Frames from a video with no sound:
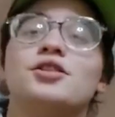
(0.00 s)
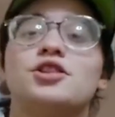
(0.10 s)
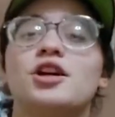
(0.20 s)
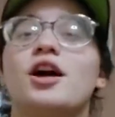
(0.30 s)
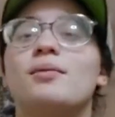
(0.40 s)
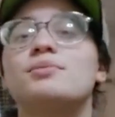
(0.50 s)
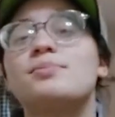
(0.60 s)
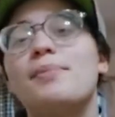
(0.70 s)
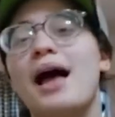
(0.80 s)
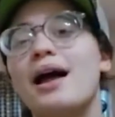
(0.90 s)
She comes
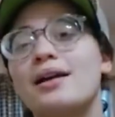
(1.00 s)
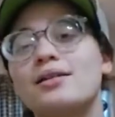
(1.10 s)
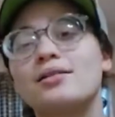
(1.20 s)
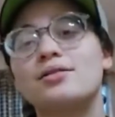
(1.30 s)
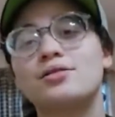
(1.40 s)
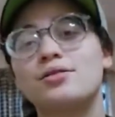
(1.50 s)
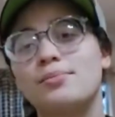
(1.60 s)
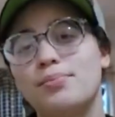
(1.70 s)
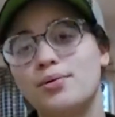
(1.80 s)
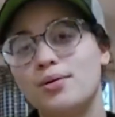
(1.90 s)
back to
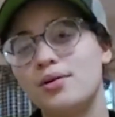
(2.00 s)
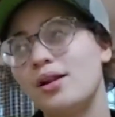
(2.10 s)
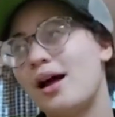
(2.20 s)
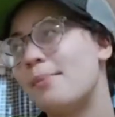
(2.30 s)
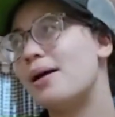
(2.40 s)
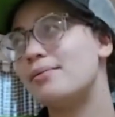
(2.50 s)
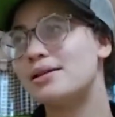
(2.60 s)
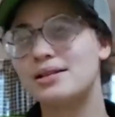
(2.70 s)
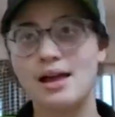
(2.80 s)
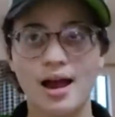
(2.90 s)
the pool. Maybe
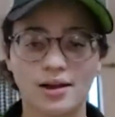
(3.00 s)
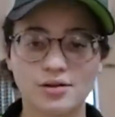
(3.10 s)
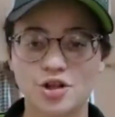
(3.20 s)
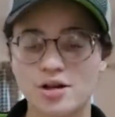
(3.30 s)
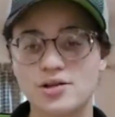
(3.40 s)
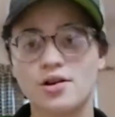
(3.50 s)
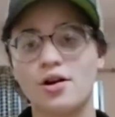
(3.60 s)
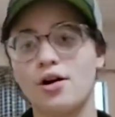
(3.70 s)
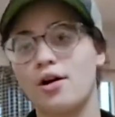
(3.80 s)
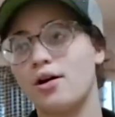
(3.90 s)
it's like just
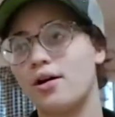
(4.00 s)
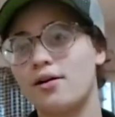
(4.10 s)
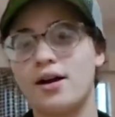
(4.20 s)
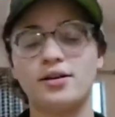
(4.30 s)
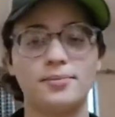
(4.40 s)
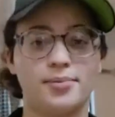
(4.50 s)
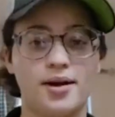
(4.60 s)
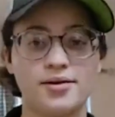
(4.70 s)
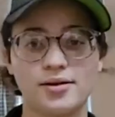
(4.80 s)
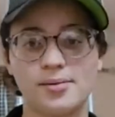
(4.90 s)
her and her
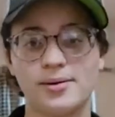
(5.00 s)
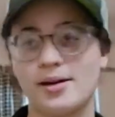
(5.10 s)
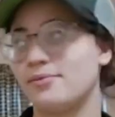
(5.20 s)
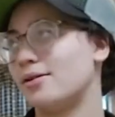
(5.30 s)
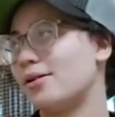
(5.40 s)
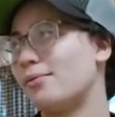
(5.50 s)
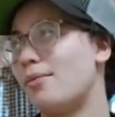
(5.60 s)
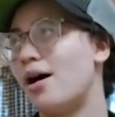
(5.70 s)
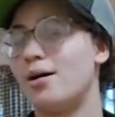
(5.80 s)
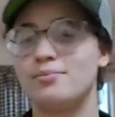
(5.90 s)
brother or whatever. Her
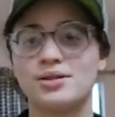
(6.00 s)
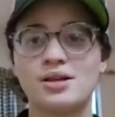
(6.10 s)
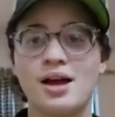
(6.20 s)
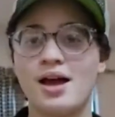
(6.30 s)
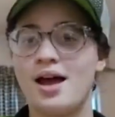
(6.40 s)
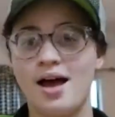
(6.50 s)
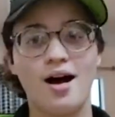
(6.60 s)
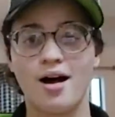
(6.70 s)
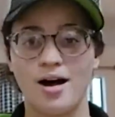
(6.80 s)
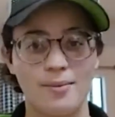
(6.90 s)
mom's
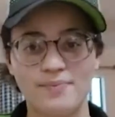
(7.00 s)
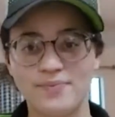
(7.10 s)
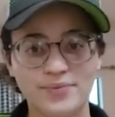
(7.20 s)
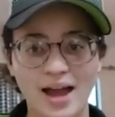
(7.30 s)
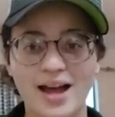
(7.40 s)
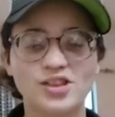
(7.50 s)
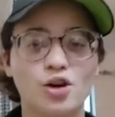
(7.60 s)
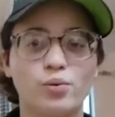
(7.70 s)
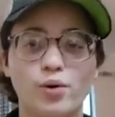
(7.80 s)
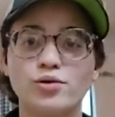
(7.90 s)
at
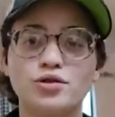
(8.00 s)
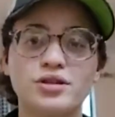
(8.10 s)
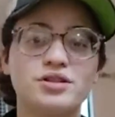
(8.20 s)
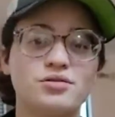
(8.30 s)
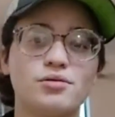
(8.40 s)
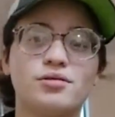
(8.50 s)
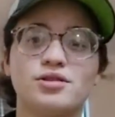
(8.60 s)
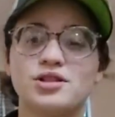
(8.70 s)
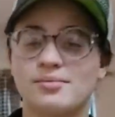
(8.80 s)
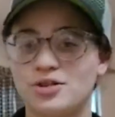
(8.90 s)
the grocery store or
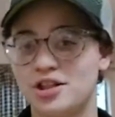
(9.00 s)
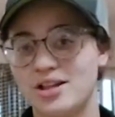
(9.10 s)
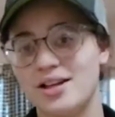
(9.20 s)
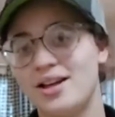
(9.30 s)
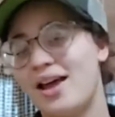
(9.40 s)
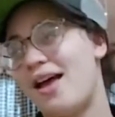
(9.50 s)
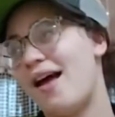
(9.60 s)
some shit.